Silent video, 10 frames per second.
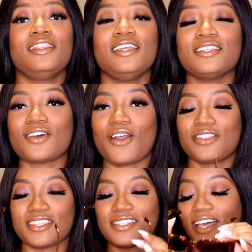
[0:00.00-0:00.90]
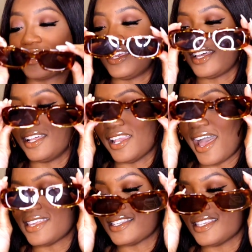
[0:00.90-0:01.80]
these are the
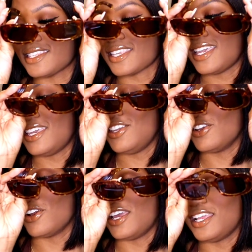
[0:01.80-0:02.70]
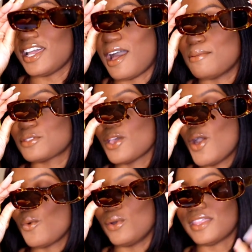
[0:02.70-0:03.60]
sunglasses here, and it comes
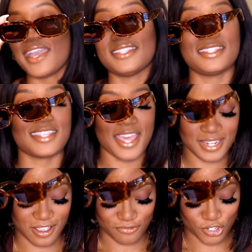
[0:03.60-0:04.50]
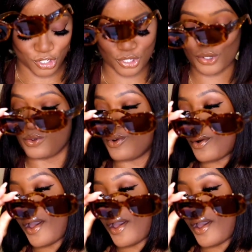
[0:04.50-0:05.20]
with a set of two.